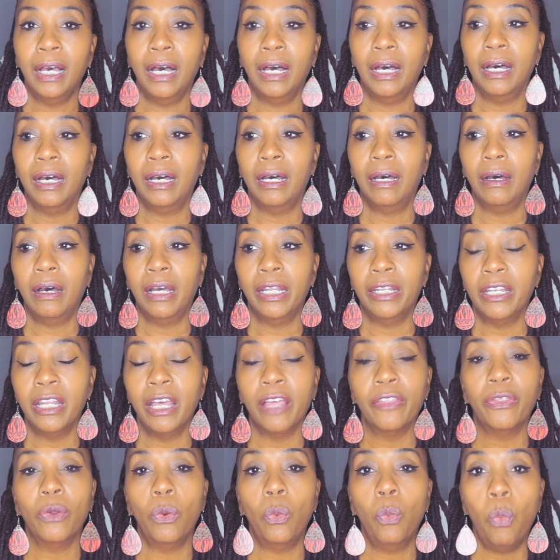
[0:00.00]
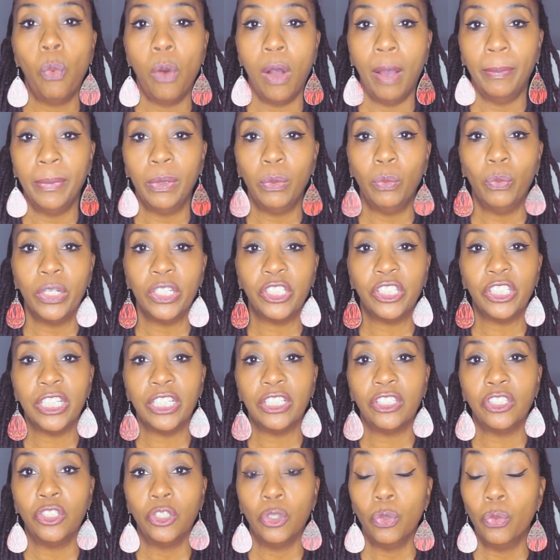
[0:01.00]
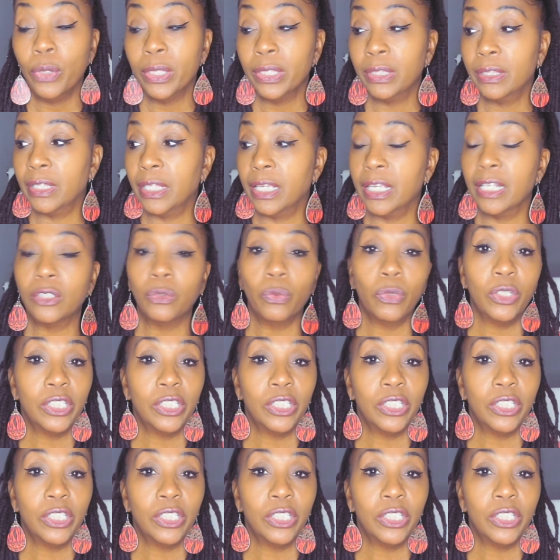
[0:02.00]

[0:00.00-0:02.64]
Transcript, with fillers: uh, another woman, when she's doing things,